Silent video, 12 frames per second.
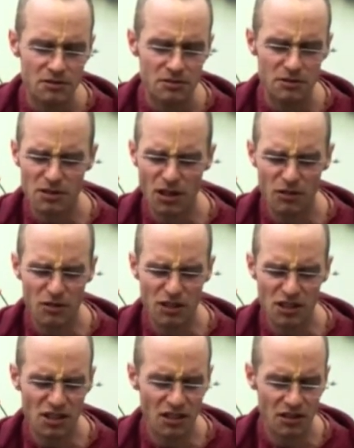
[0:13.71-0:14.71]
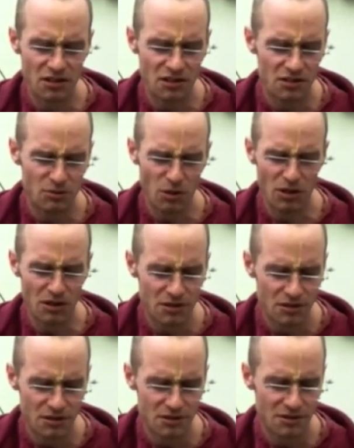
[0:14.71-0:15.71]
serve Krishna, what?
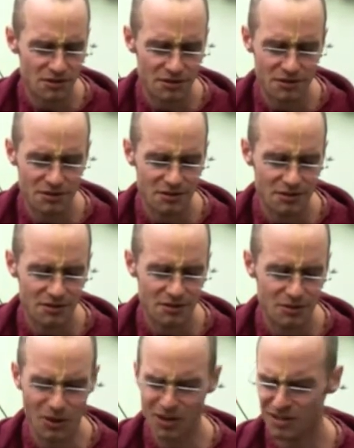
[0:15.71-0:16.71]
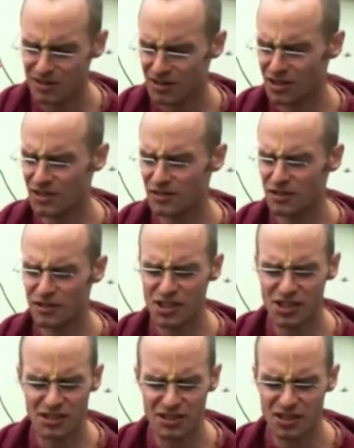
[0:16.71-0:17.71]
What? Serve
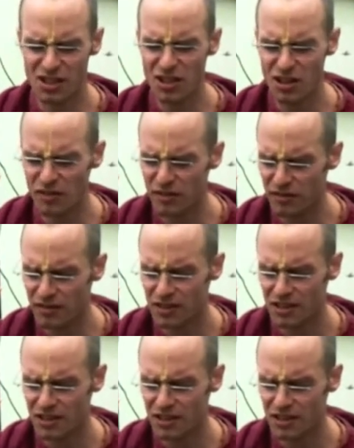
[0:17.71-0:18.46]
Krishna? Serve.